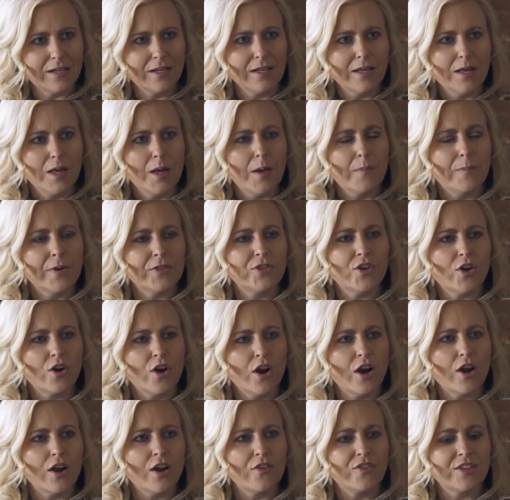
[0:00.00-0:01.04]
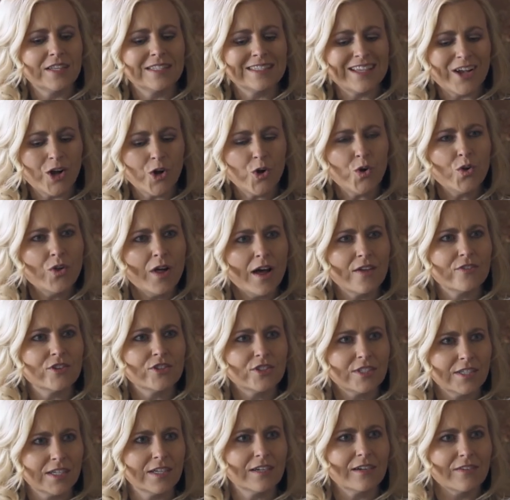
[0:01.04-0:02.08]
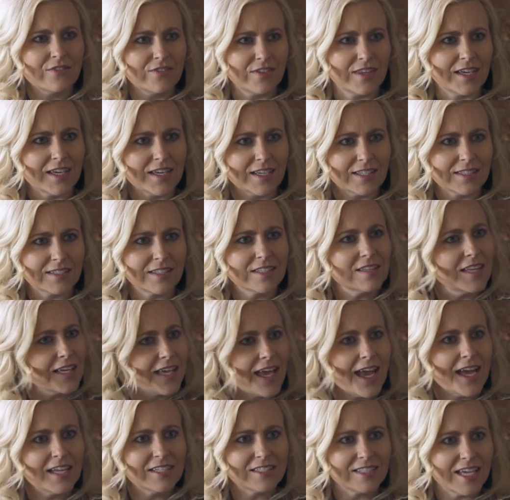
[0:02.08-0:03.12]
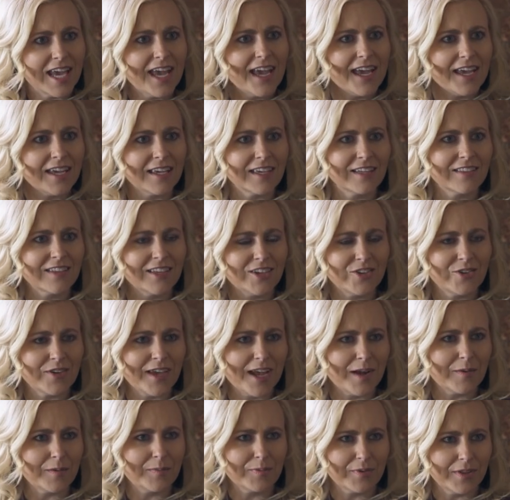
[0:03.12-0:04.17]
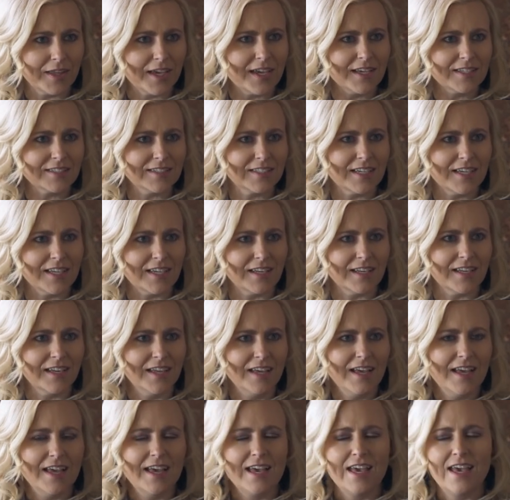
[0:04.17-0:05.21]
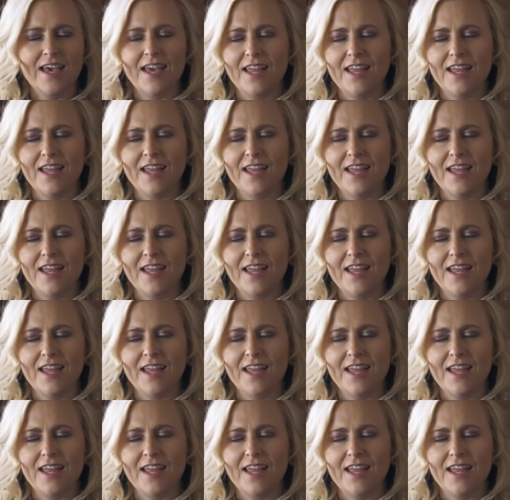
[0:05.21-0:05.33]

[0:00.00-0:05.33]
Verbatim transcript: Mm-hmm. But there are this whole other tier of things that they can't take and that you can't replace. Absolutely.